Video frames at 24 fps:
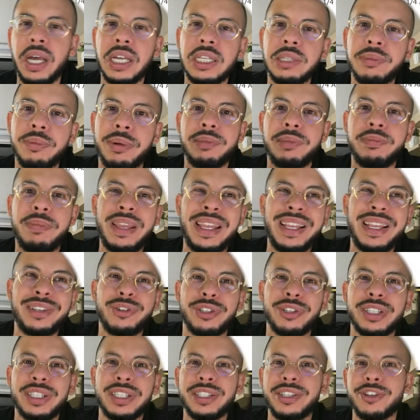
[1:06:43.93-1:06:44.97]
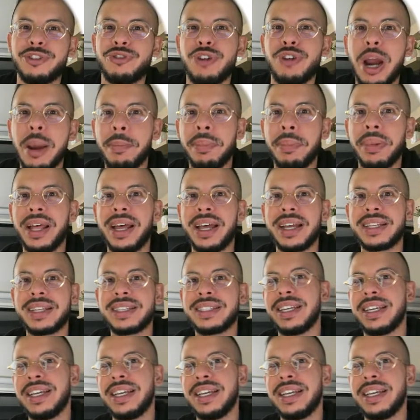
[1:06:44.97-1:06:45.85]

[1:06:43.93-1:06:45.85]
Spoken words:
but it's being sold as a triplex.